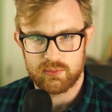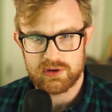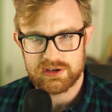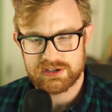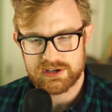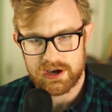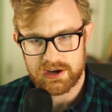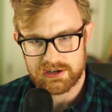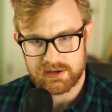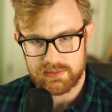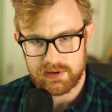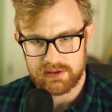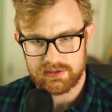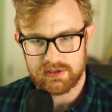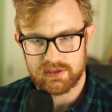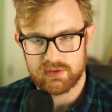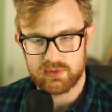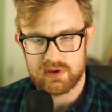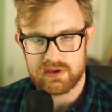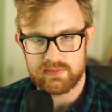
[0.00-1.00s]
We talked about
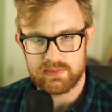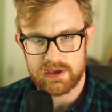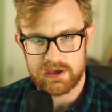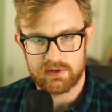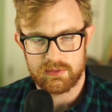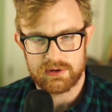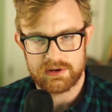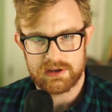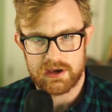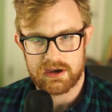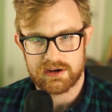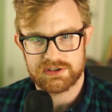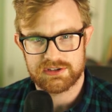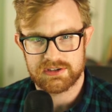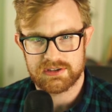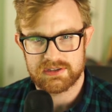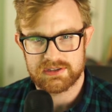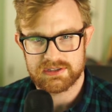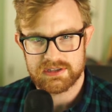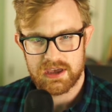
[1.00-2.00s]
the three big
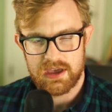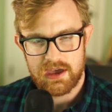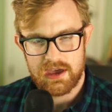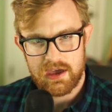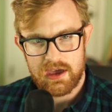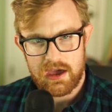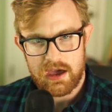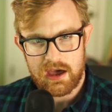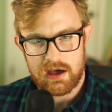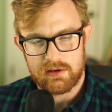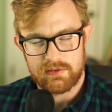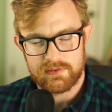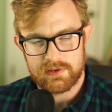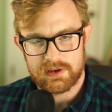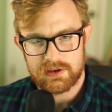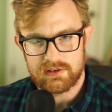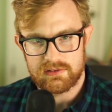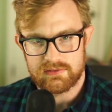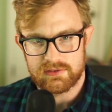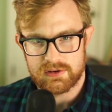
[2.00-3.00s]
reductions:
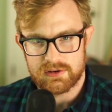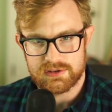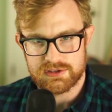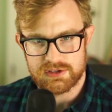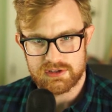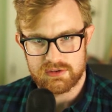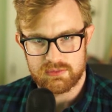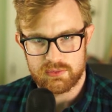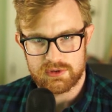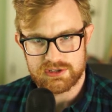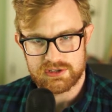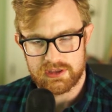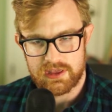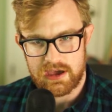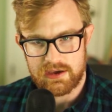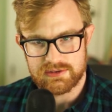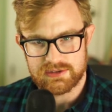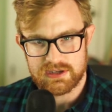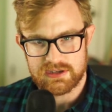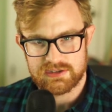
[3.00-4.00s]
alpha conversion, which
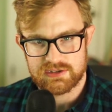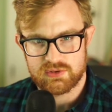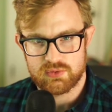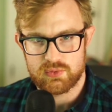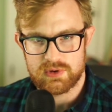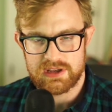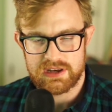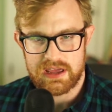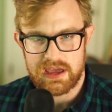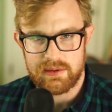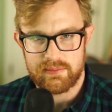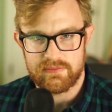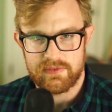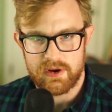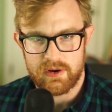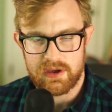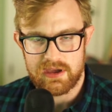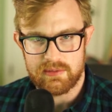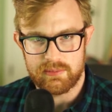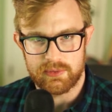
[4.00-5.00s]
allows us to rename
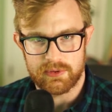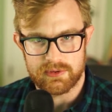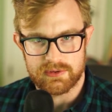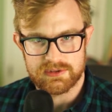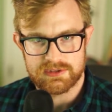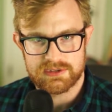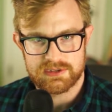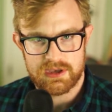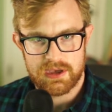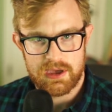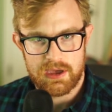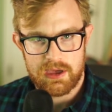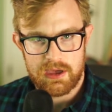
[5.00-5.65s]
variables;